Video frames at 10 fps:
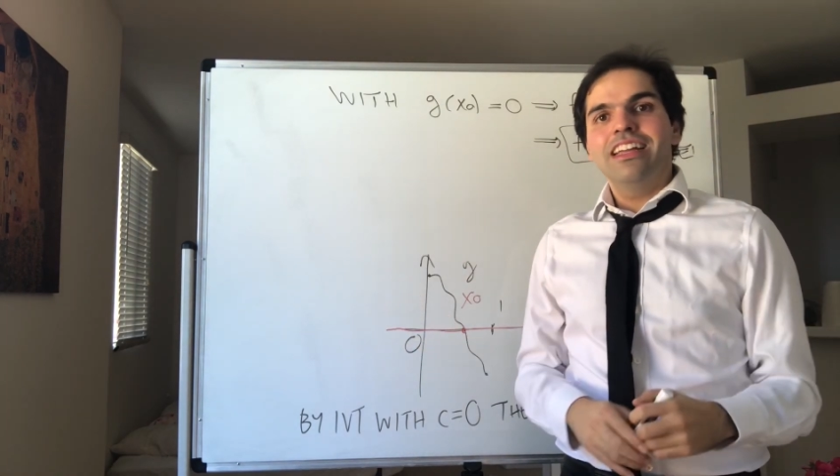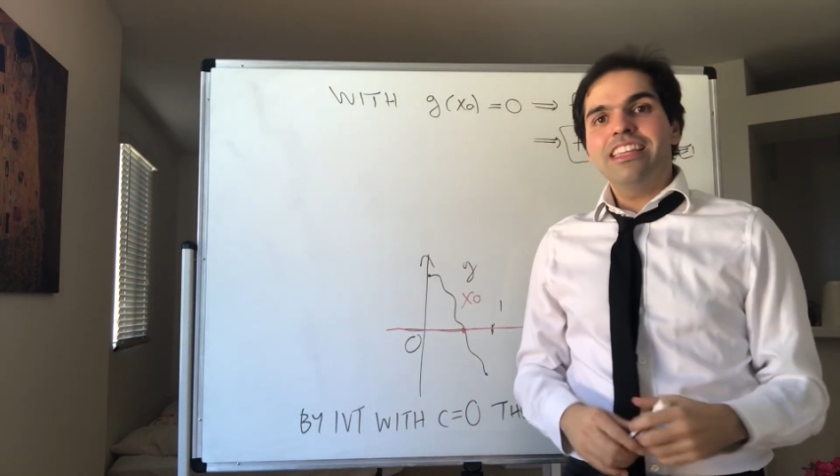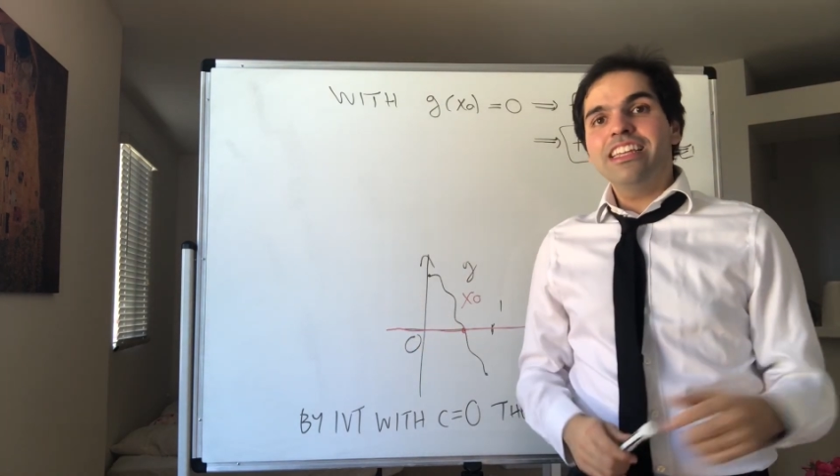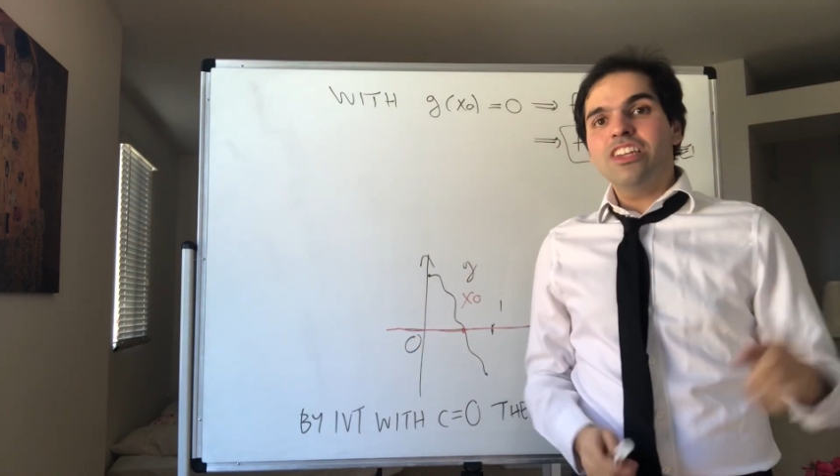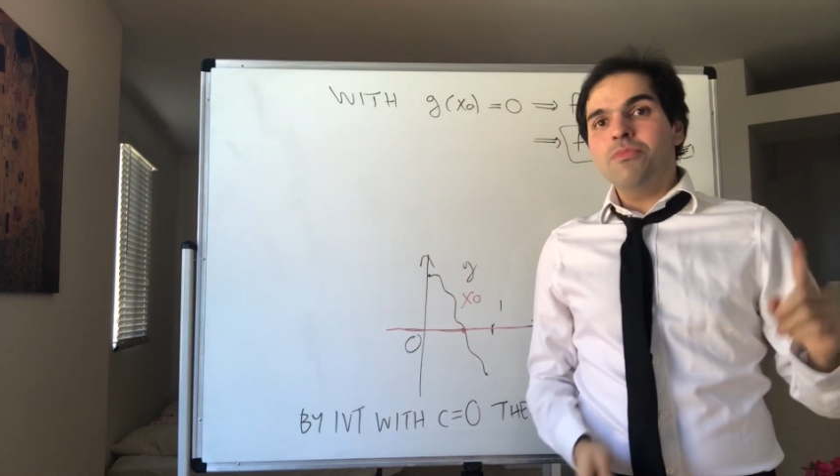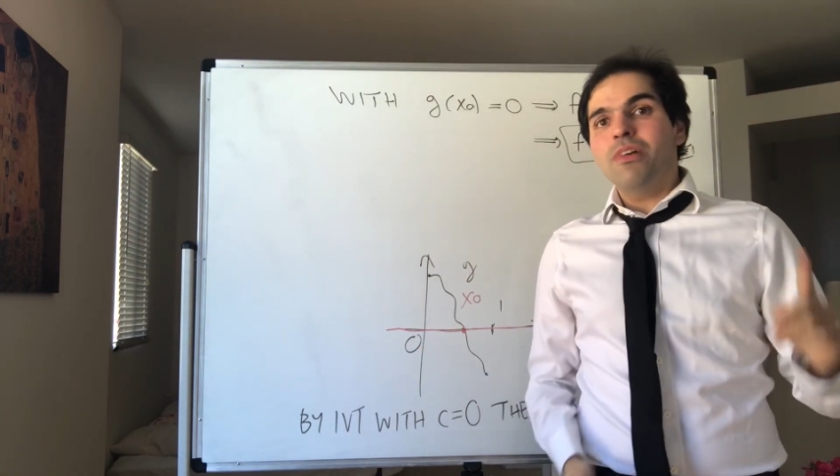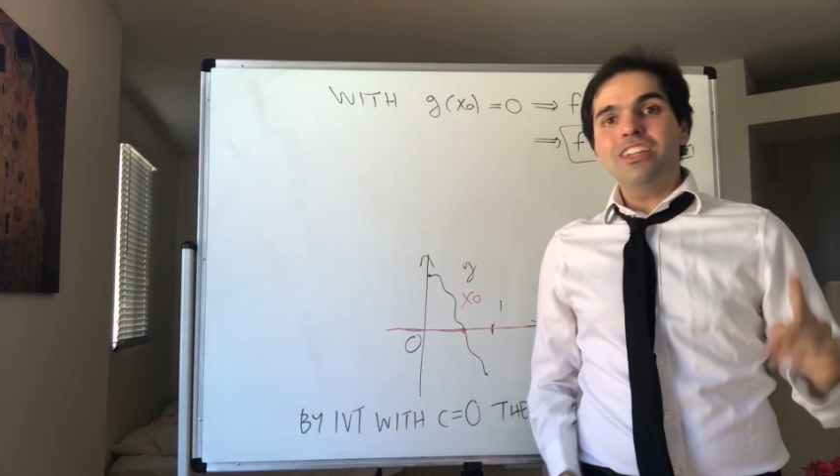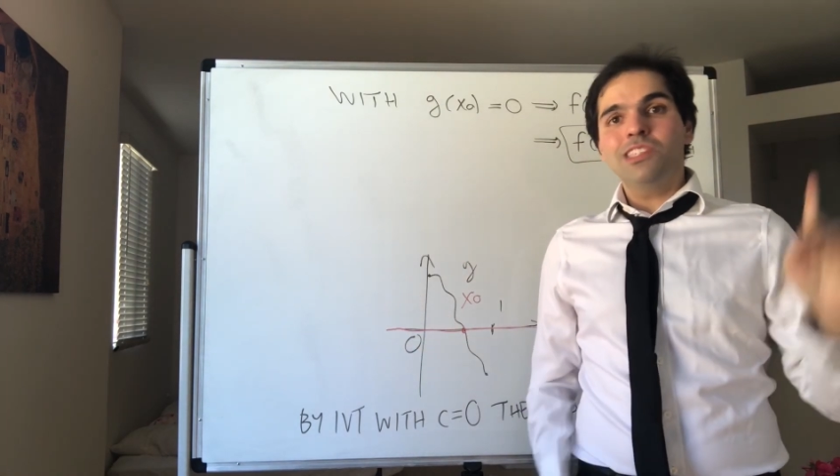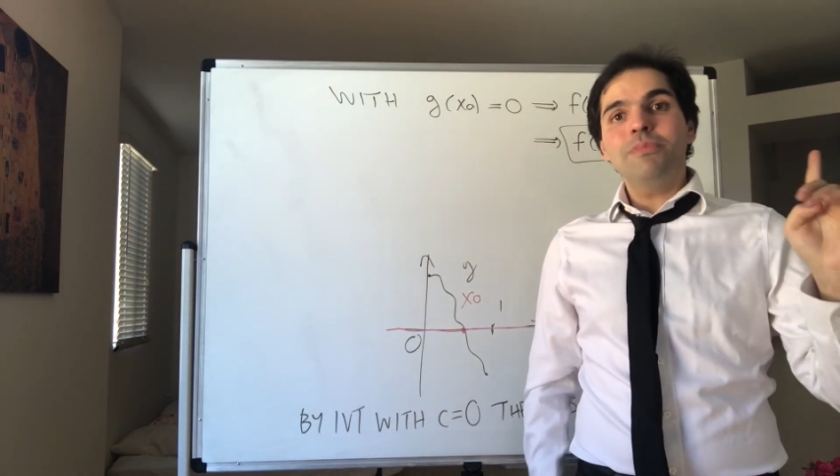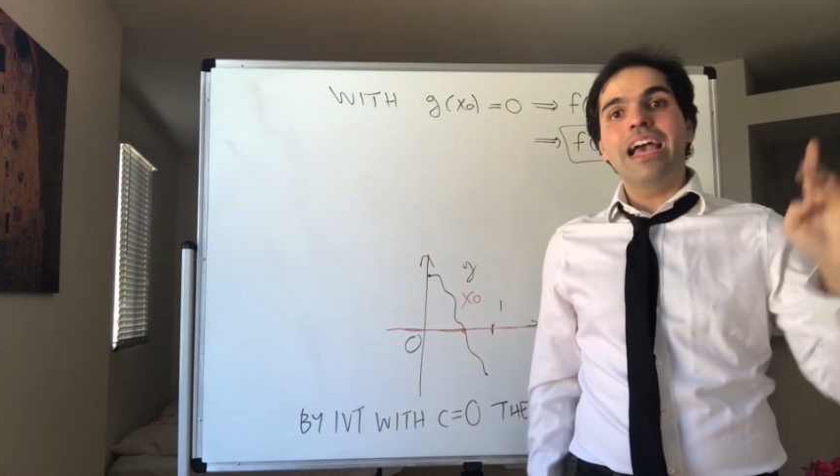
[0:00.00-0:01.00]
then there
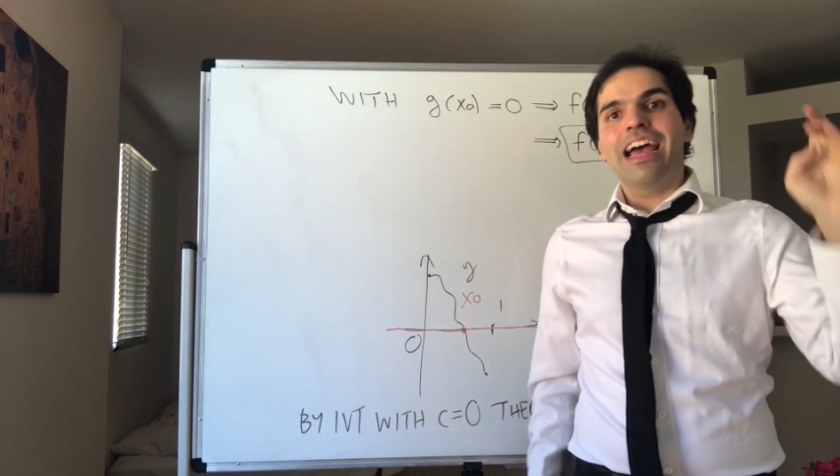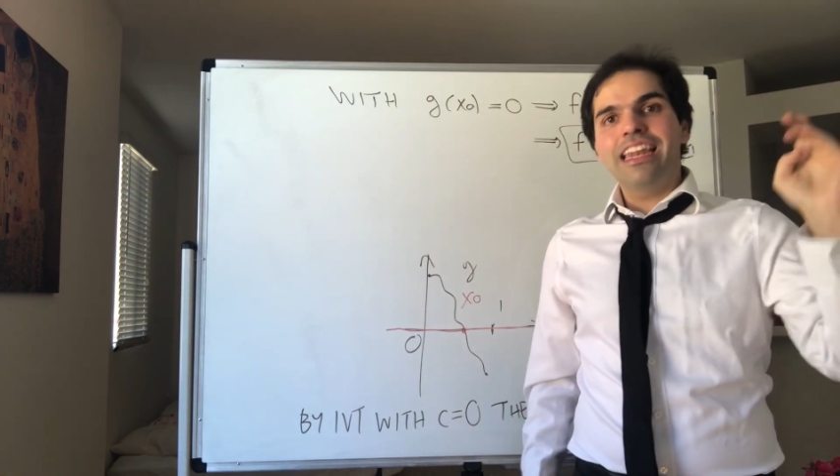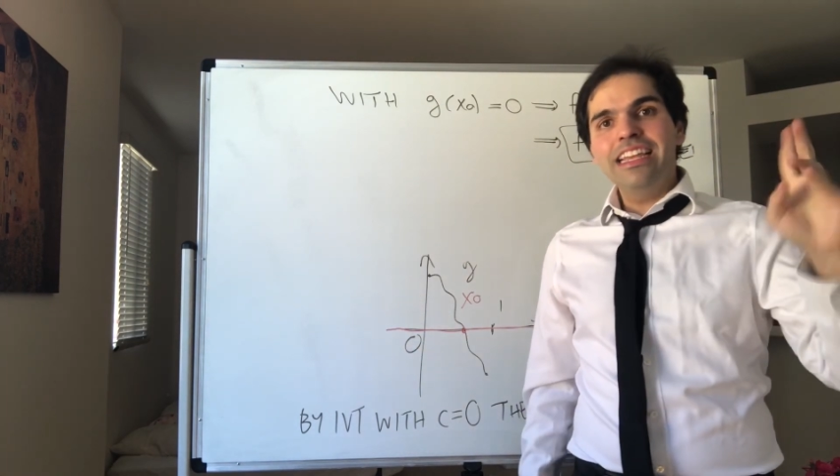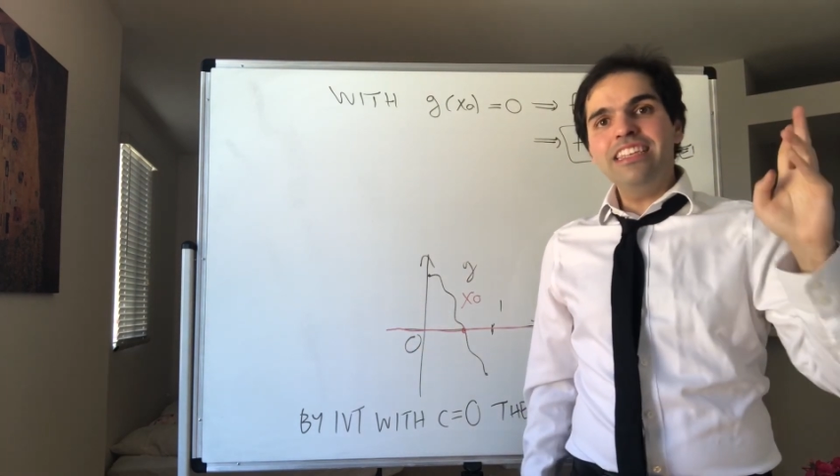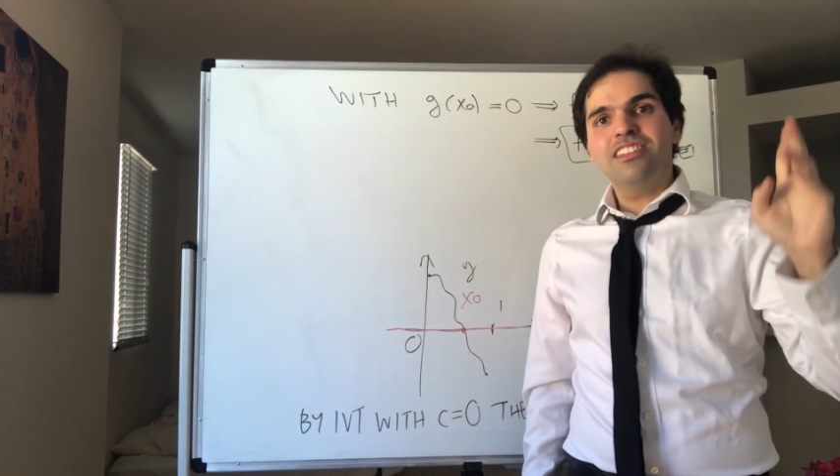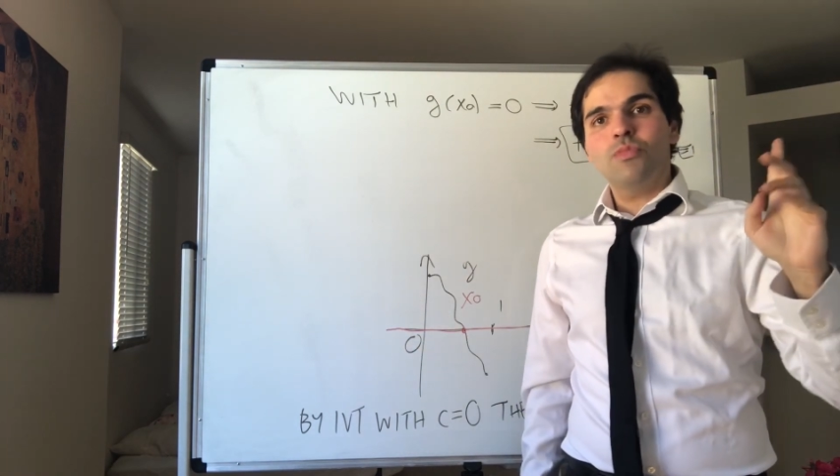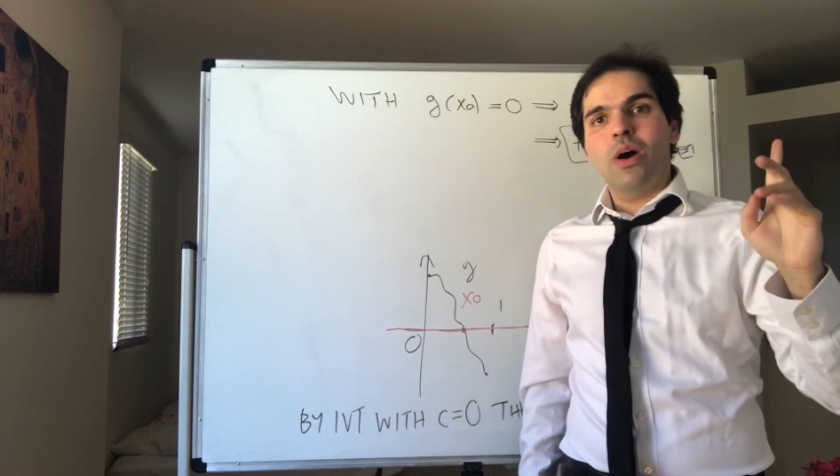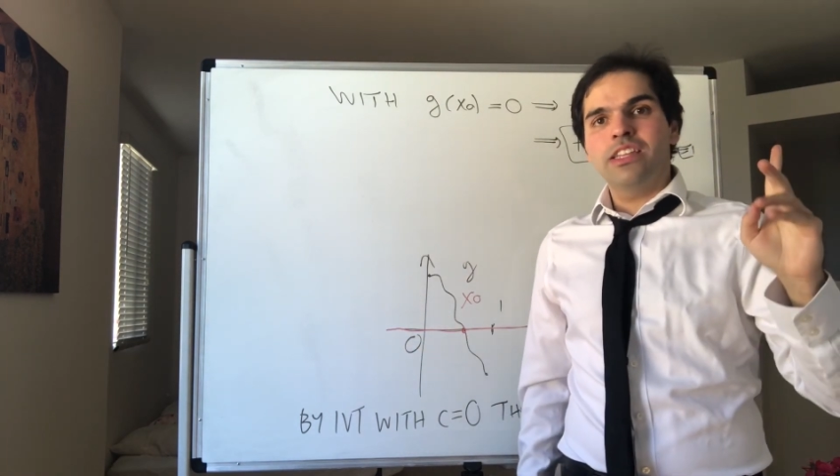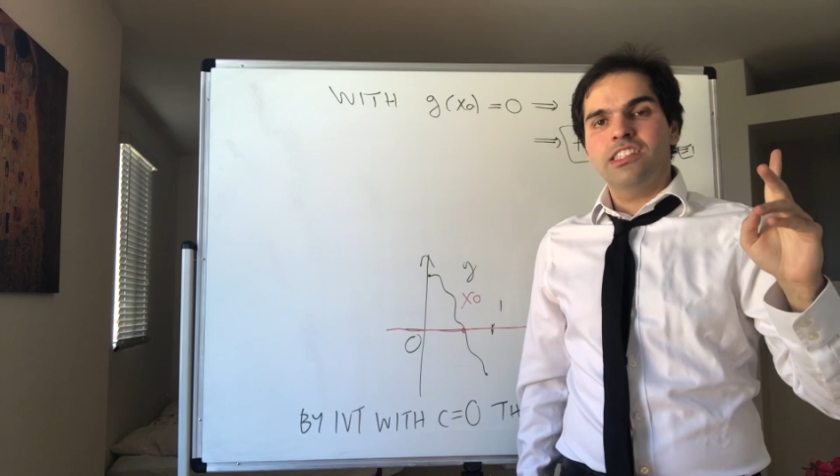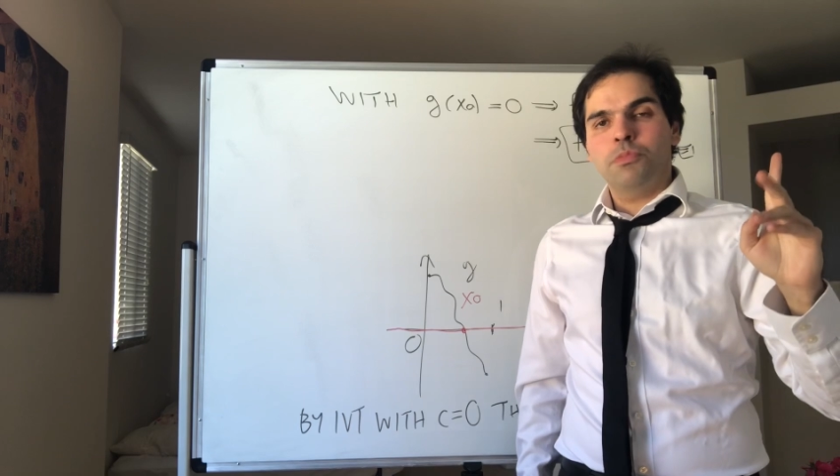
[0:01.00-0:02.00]
must be at least
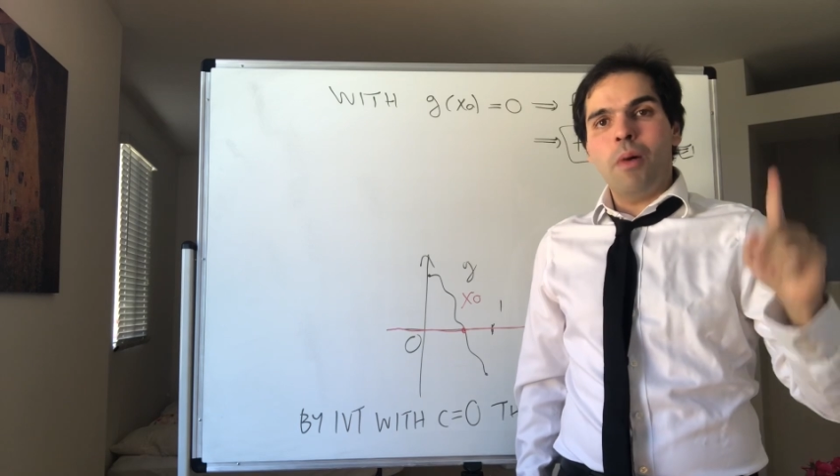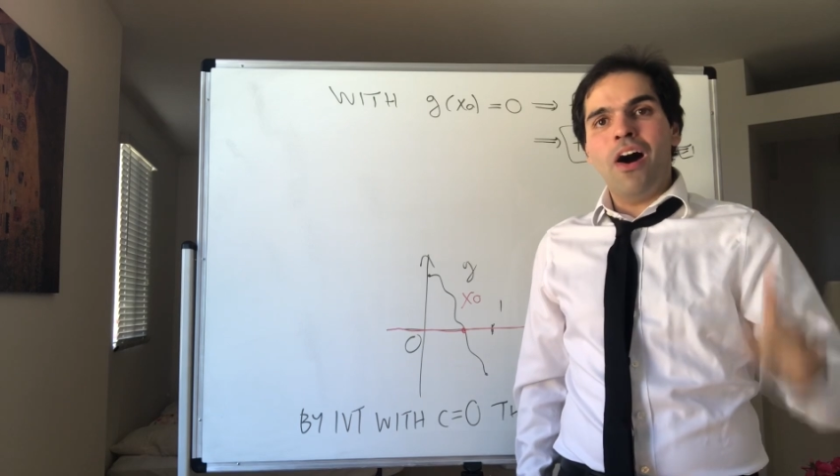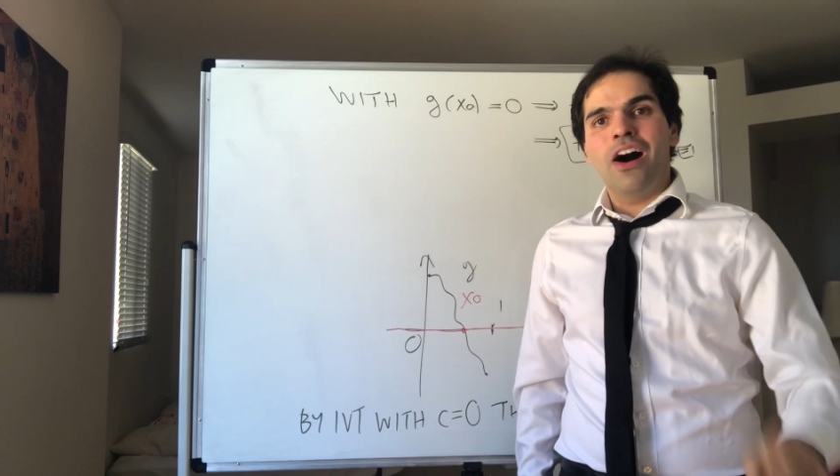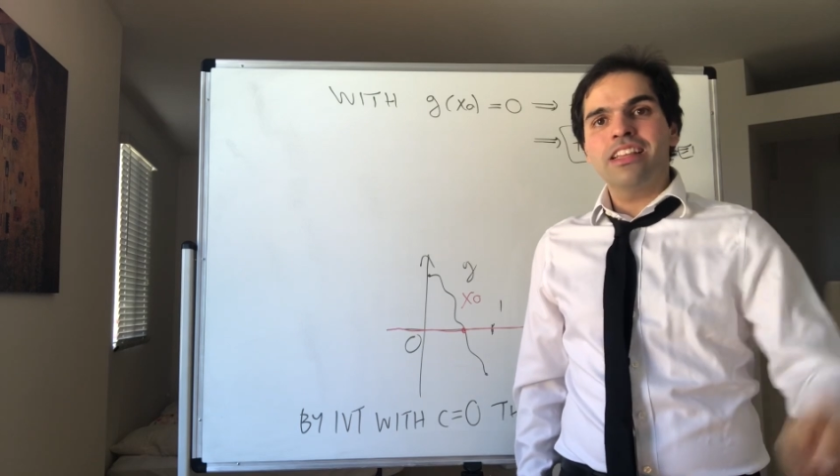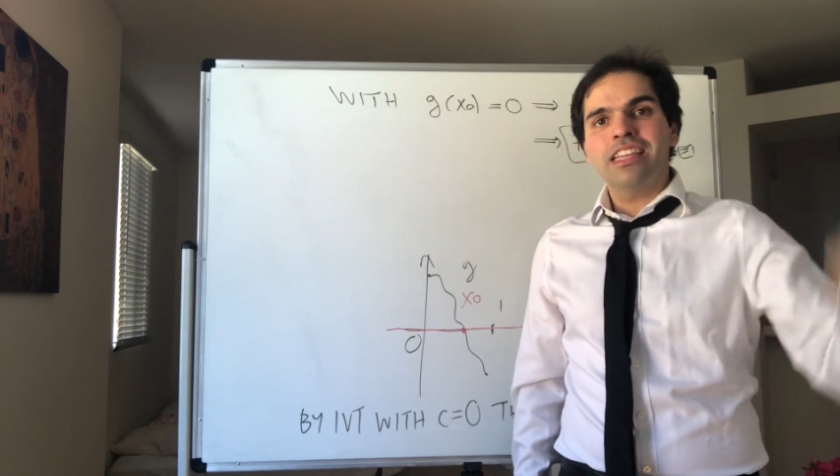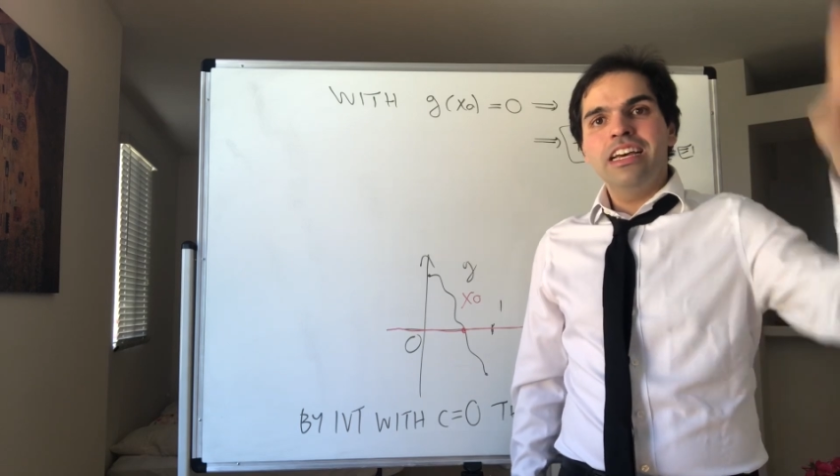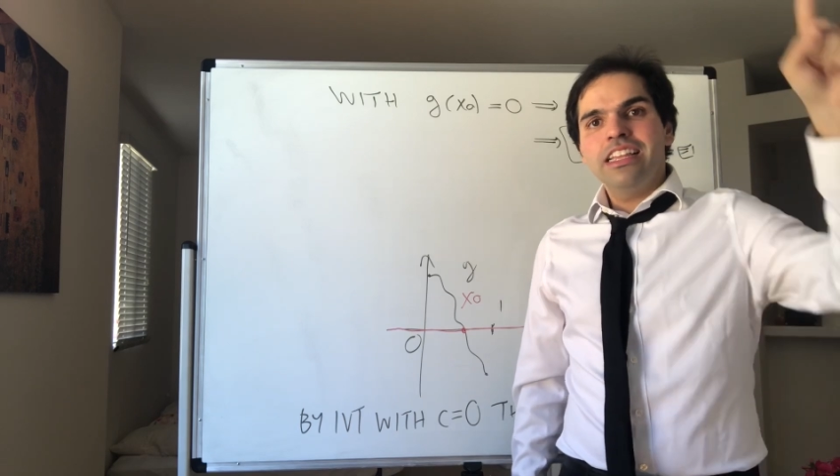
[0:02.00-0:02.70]
one spot